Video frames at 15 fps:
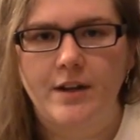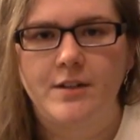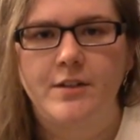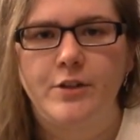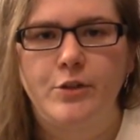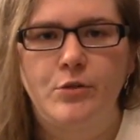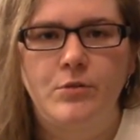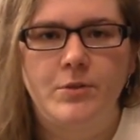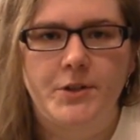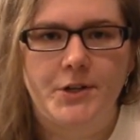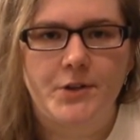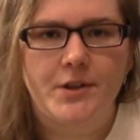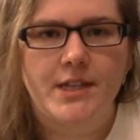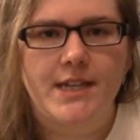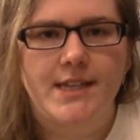to you,
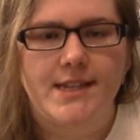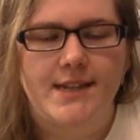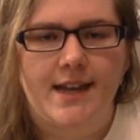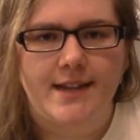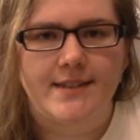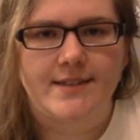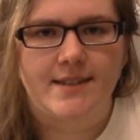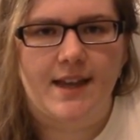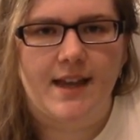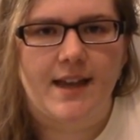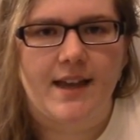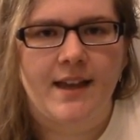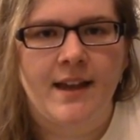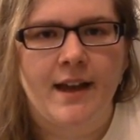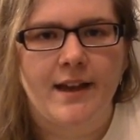literally the next
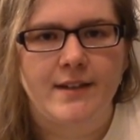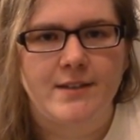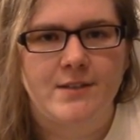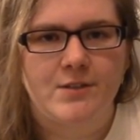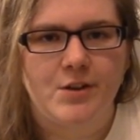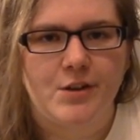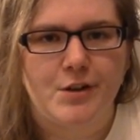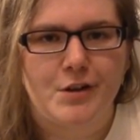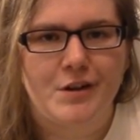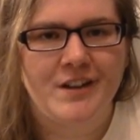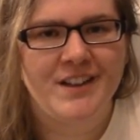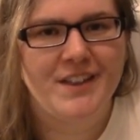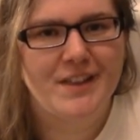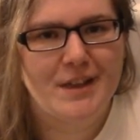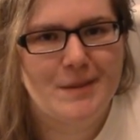day I saw
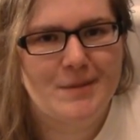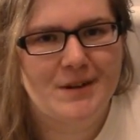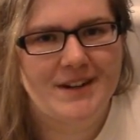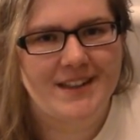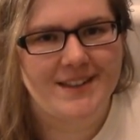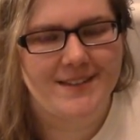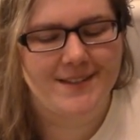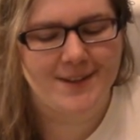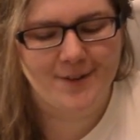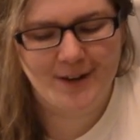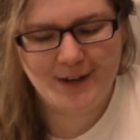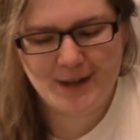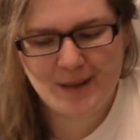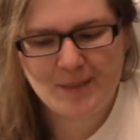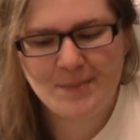them on
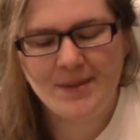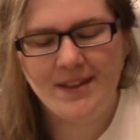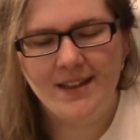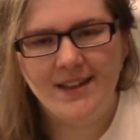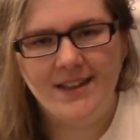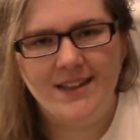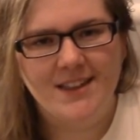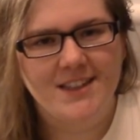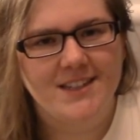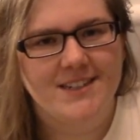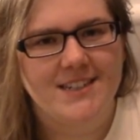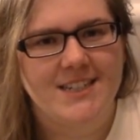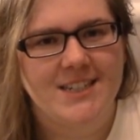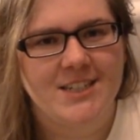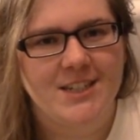Instagram.
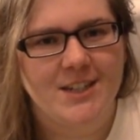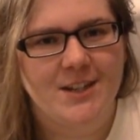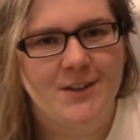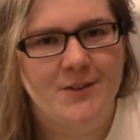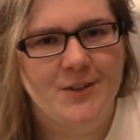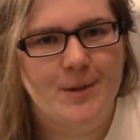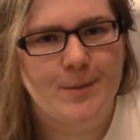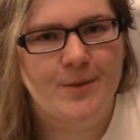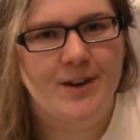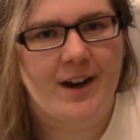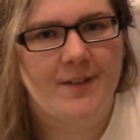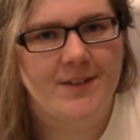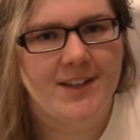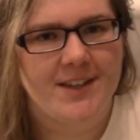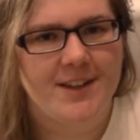Letitia from
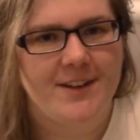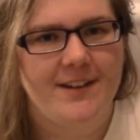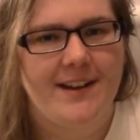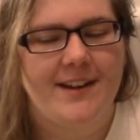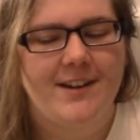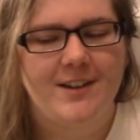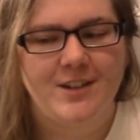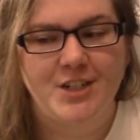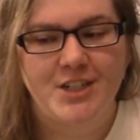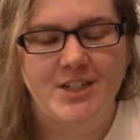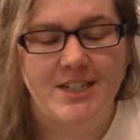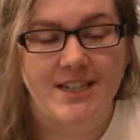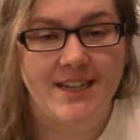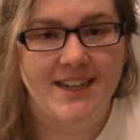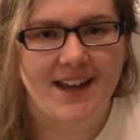Crafty Curator,
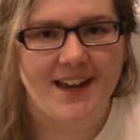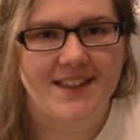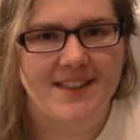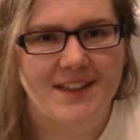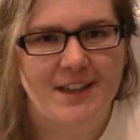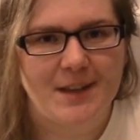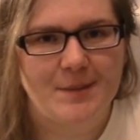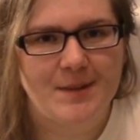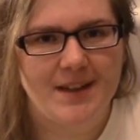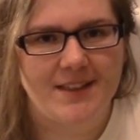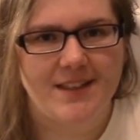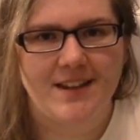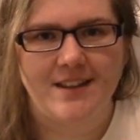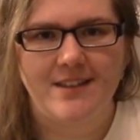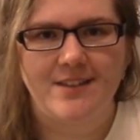she got them, and
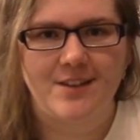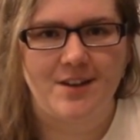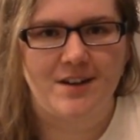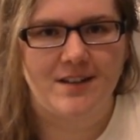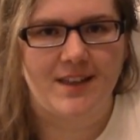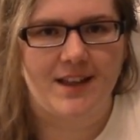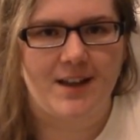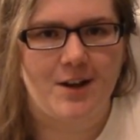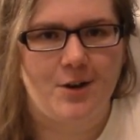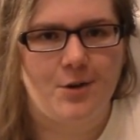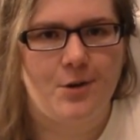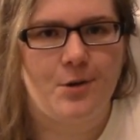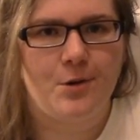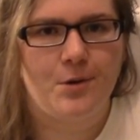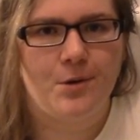then it started like a
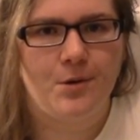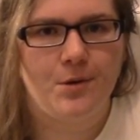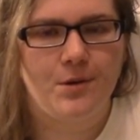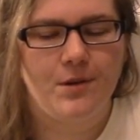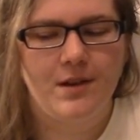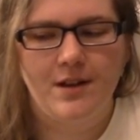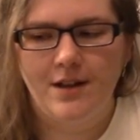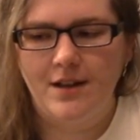whole